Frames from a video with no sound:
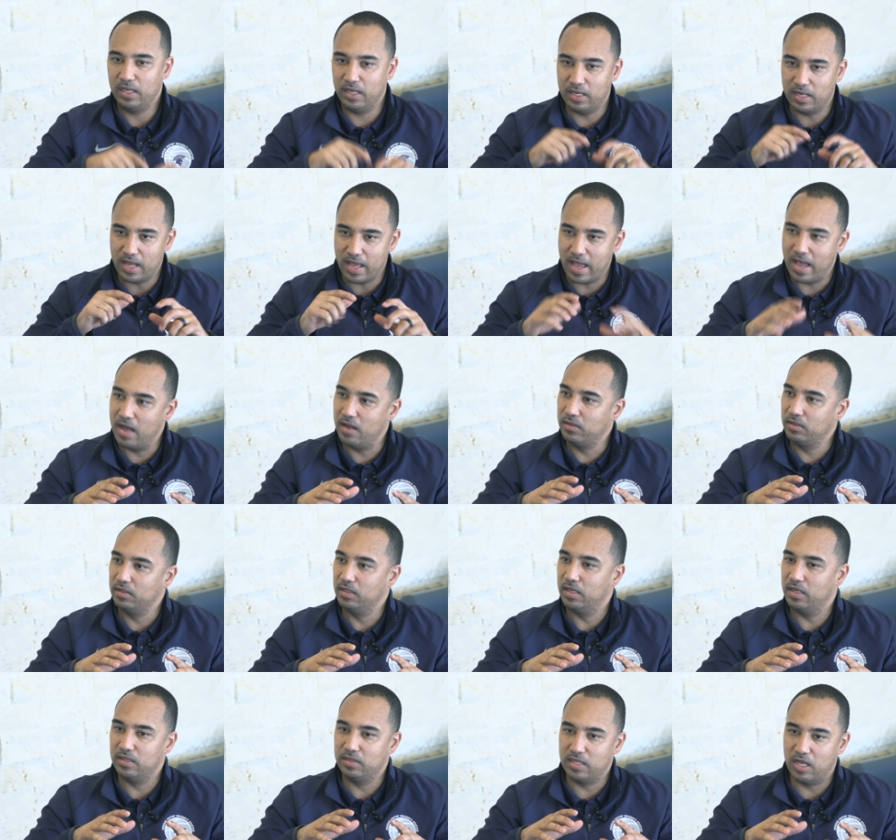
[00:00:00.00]
an
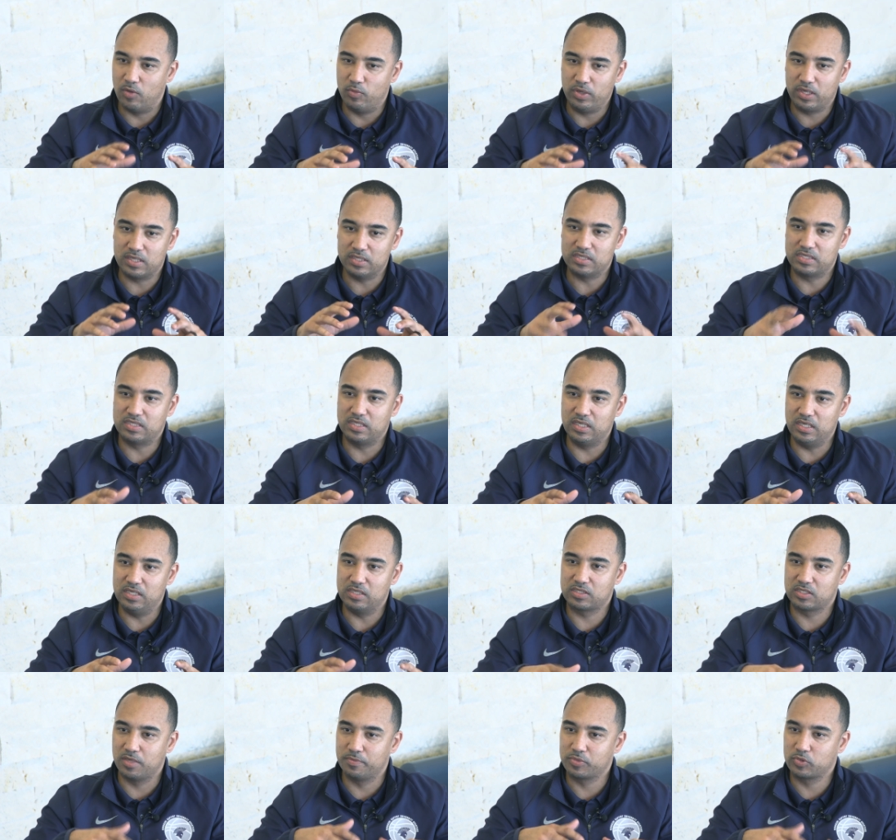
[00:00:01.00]
outlet that we can see
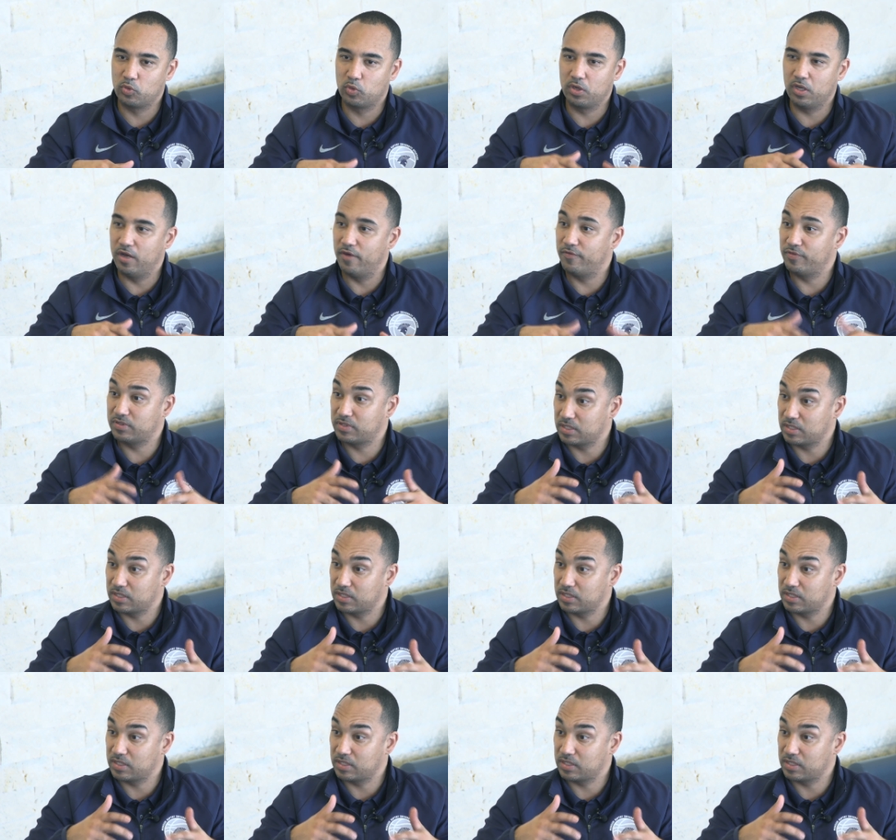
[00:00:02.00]
some sort of